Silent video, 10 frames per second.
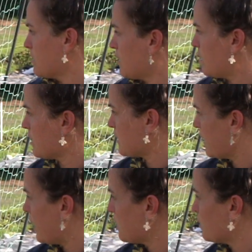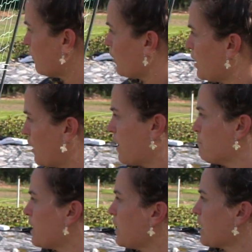this lettuce over here,
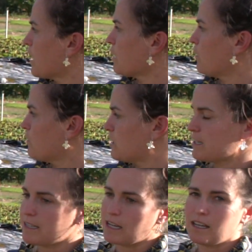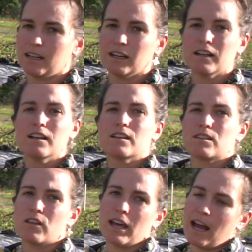I'm letting it go to seed
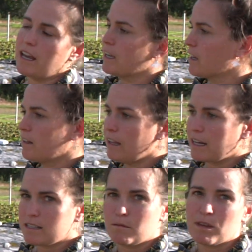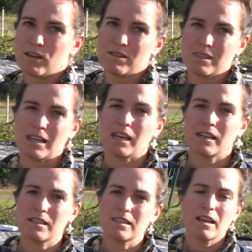so that I can collect some of those
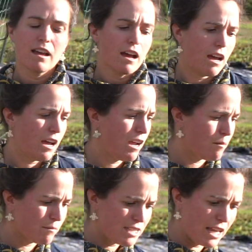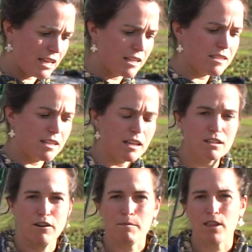seeds. I'm taking
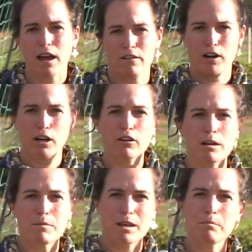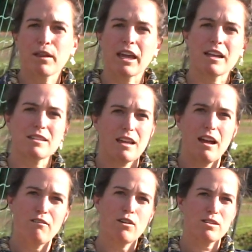seeds from a lot of our green bean plants. I
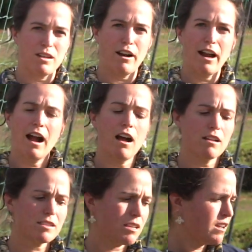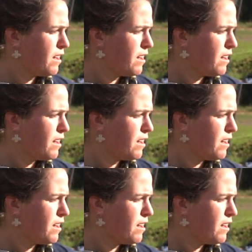have those at our house.